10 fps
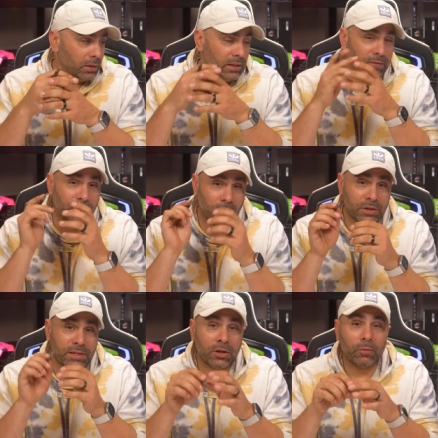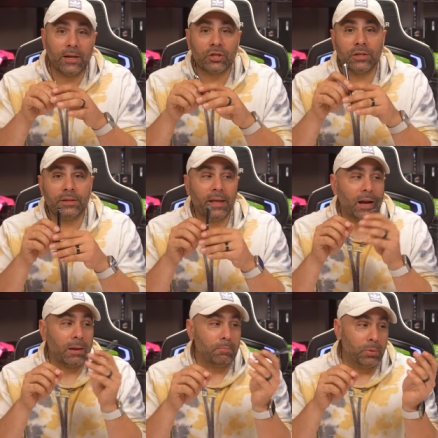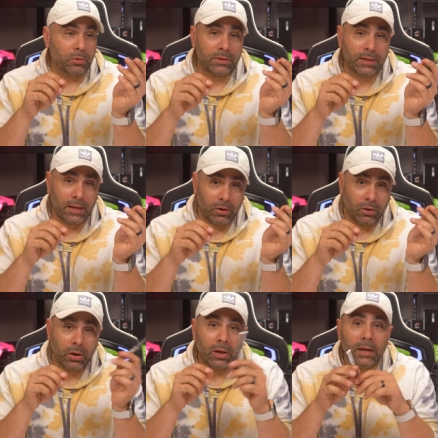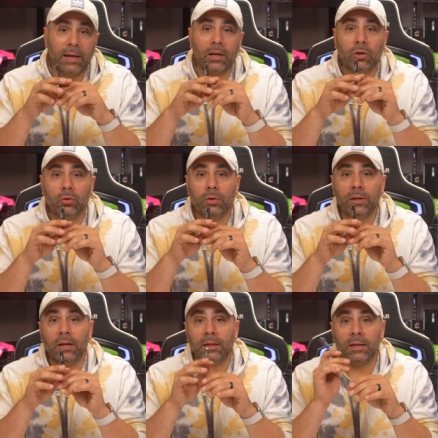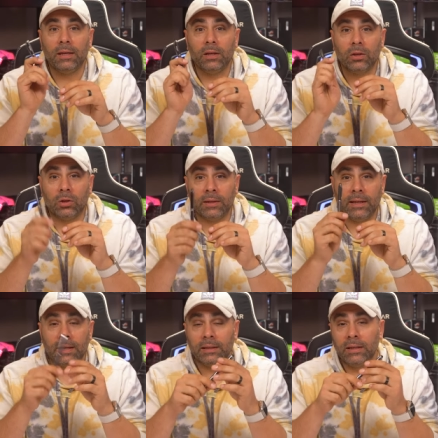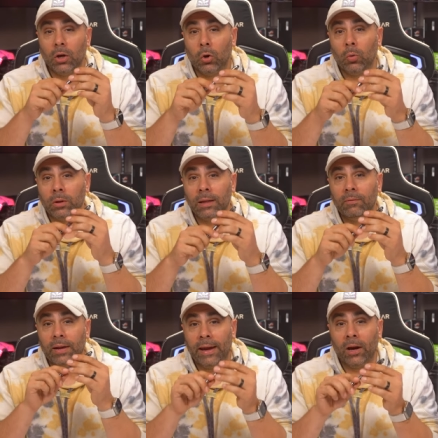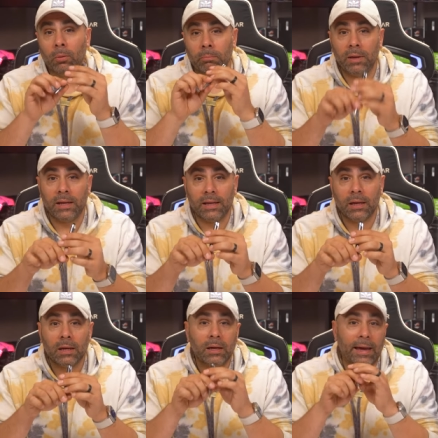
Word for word: The first iteration that I built here included the Lee & Lee 011 Air Mini